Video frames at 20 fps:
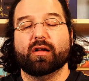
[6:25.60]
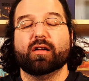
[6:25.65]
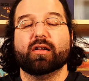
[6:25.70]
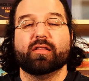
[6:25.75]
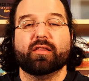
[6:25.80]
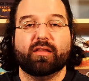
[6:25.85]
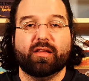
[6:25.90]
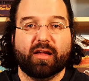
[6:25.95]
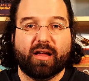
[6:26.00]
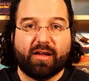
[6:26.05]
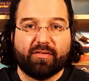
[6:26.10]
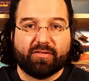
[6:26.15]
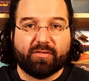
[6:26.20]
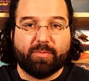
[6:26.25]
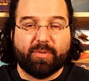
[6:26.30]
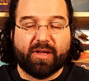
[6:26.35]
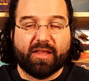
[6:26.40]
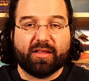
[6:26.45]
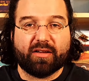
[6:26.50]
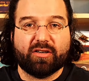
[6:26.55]
They have to
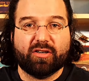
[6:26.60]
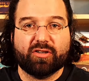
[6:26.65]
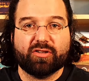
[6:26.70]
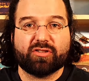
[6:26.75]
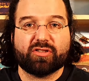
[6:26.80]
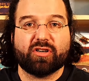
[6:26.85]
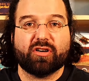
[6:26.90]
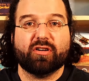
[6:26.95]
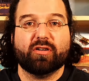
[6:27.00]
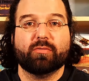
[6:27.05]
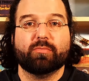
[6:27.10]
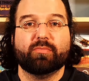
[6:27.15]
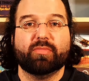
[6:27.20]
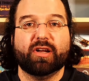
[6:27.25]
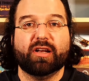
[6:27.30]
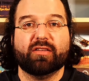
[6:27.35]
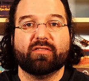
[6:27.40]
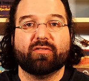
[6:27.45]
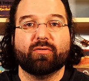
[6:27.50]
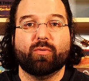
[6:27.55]
pay the culture,
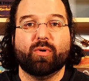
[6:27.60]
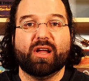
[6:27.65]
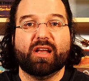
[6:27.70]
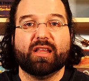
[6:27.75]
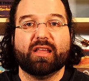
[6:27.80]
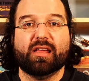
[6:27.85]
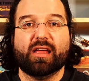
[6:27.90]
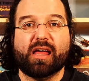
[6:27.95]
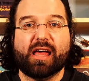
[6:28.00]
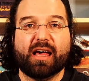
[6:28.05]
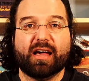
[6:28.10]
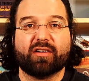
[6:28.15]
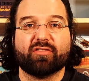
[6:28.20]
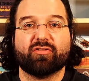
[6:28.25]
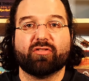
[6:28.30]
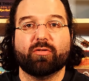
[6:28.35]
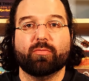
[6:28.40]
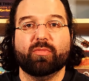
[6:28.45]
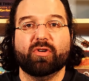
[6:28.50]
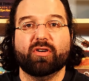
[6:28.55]
but it's a way to get
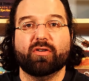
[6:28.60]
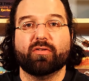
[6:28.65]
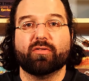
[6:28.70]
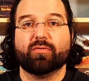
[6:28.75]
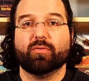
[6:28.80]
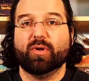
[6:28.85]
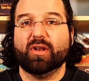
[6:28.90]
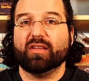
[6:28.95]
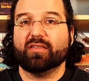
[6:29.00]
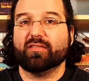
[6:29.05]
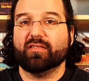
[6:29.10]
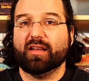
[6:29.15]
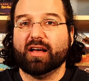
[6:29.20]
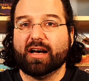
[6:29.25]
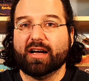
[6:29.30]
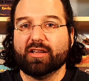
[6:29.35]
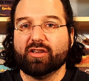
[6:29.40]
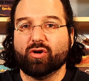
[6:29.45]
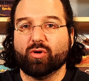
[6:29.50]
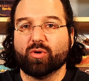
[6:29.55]
extra moves when it's
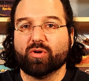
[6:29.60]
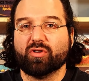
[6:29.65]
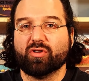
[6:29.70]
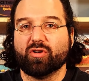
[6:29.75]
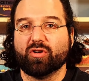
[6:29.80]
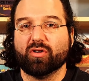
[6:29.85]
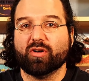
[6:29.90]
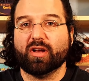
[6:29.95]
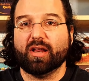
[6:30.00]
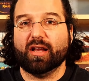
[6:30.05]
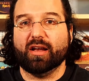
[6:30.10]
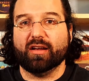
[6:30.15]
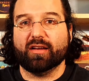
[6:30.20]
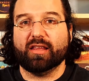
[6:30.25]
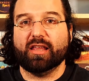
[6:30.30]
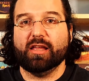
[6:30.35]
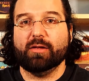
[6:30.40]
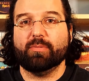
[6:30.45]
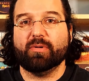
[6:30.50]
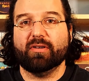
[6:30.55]
not your turn and
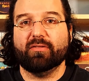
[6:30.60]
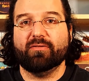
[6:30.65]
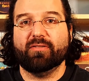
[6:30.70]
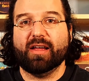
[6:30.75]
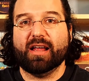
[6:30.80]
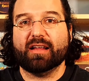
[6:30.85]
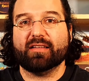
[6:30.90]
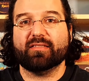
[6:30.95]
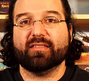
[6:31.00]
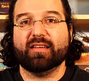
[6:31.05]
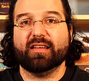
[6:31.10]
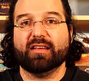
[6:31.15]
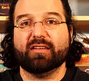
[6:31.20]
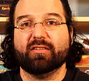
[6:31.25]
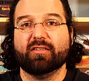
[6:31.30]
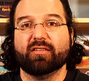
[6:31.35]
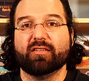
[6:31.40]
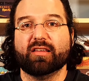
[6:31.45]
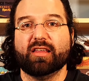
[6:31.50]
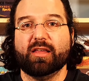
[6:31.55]
keep
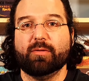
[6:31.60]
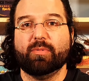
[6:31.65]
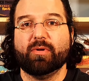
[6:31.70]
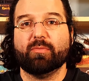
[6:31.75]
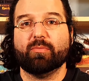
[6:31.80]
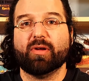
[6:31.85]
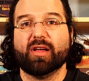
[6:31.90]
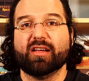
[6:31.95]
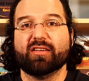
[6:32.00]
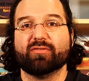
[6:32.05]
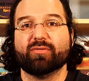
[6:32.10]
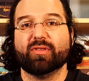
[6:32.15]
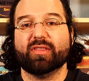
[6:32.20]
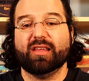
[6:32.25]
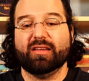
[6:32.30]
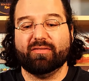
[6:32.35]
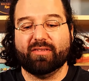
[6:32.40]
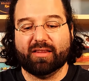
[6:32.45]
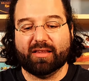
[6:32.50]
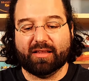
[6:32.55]
advancing, keeping pace with
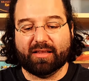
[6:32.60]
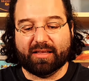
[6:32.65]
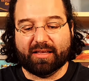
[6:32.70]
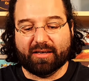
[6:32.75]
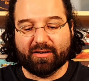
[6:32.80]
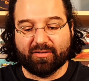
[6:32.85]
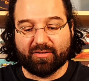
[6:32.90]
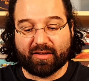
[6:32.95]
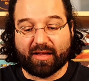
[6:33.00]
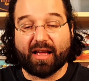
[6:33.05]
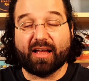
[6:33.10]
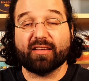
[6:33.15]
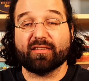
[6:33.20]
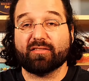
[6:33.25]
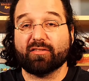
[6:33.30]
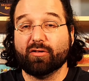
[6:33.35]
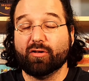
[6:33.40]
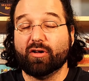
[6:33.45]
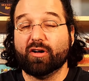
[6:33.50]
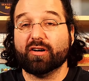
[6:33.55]
even the leaders,
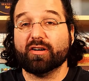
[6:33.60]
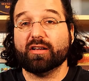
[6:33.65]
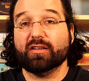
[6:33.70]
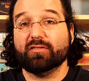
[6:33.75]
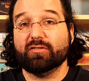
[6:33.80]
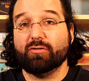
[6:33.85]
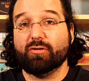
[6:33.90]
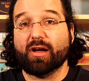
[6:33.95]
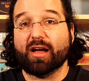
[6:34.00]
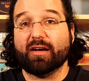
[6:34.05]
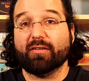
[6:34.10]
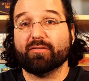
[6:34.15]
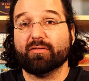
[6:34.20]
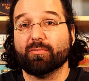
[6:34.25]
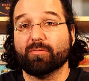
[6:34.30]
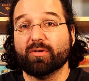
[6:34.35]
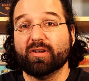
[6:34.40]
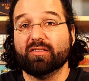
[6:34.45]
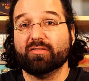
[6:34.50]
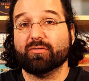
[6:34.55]
as long as you have the
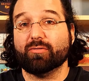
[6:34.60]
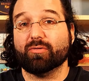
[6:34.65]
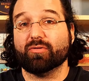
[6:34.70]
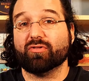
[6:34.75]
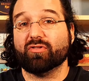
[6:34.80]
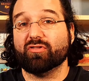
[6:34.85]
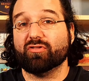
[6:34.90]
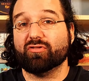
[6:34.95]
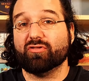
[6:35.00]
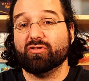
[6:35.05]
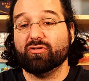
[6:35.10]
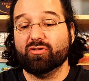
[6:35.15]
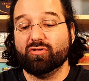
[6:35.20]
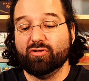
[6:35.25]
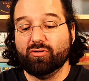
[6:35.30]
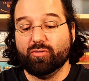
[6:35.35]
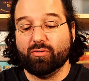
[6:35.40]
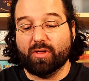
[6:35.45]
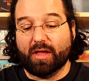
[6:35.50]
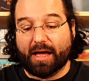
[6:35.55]
resources to
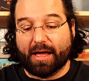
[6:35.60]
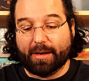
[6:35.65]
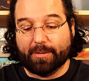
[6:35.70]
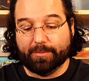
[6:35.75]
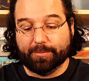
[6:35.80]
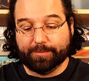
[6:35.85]
do that.